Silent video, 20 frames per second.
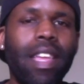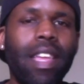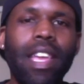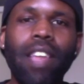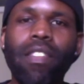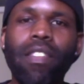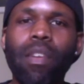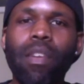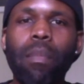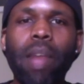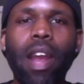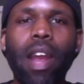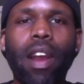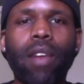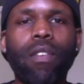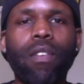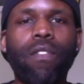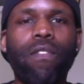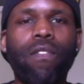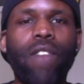It's
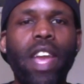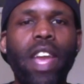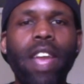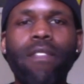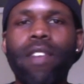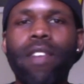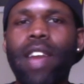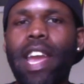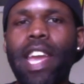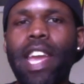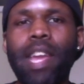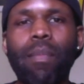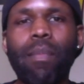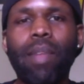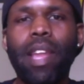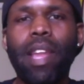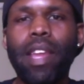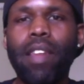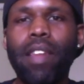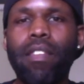America's favorite ape,
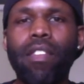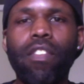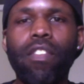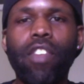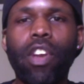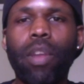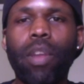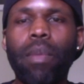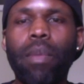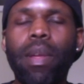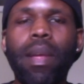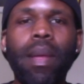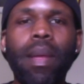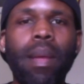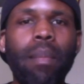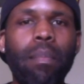ladies and gentlemen,